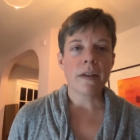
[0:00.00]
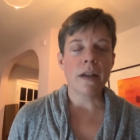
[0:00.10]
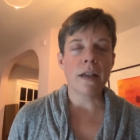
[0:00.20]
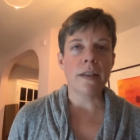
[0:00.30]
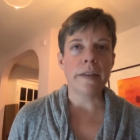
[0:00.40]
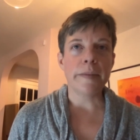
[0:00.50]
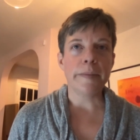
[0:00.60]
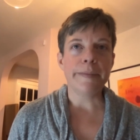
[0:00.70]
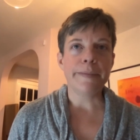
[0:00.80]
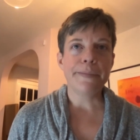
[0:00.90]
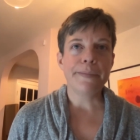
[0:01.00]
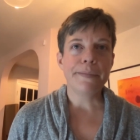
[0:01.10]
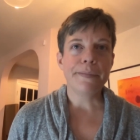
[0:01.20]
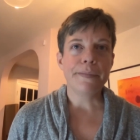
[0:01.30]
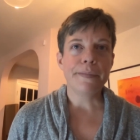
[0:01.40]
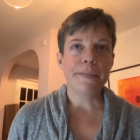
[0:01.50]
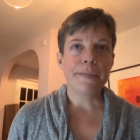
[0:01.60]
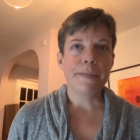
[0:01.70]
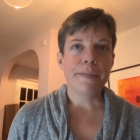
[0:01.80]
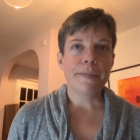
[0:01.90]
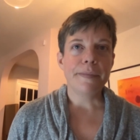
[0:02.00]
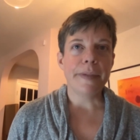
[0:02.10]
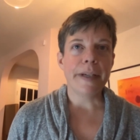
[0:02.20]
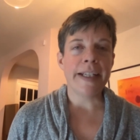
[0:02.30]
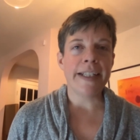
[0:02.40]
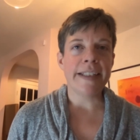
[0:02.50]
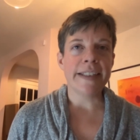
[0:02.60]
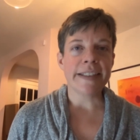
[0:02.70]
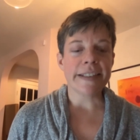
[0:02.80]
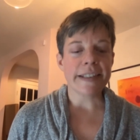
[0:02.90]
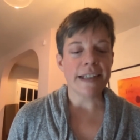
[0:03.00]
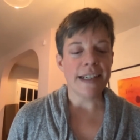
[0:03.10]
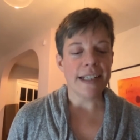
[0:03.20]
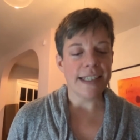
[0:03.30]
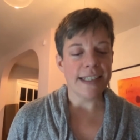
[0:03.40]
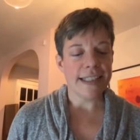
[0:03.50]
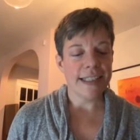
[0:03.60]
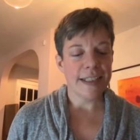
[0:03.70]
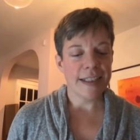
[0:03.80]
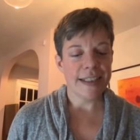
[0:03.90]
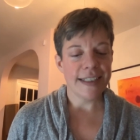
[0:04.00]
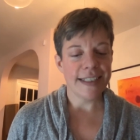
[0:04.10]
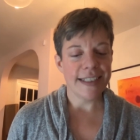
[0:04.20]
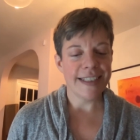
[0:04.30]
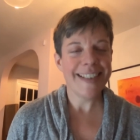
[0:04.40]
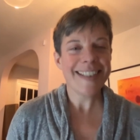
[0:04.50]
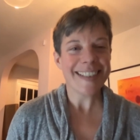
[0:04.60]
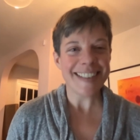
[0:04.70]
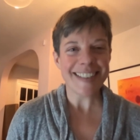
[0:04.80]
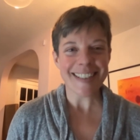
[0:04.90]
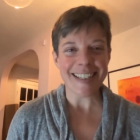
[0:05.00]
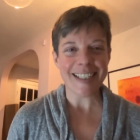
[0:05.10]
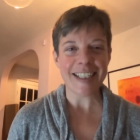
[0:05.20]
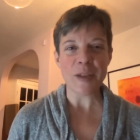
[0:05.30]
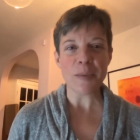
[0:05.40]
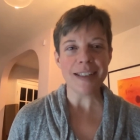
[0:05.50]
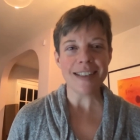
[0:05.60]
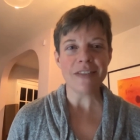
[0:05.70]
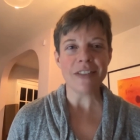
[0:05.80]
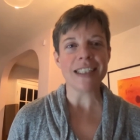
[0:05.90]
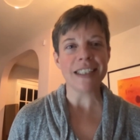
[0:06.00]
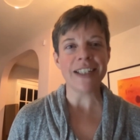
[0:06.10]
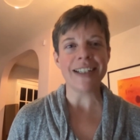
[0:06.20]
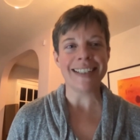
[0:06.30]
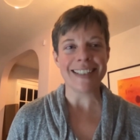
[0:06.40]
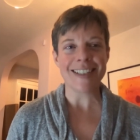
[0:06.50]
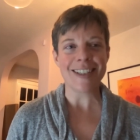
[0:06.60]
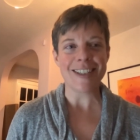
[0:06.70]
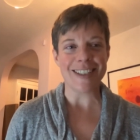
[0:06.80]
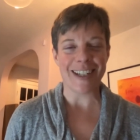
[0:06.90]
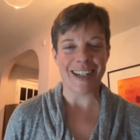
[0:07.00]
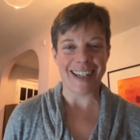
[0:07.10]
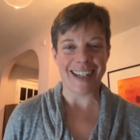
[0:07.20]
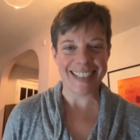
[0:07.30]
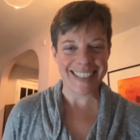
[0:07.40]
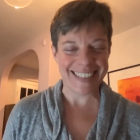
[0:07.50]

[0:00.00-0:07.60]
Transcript: Um, and uh, Lisa said, Can you please have a clear end to your talk?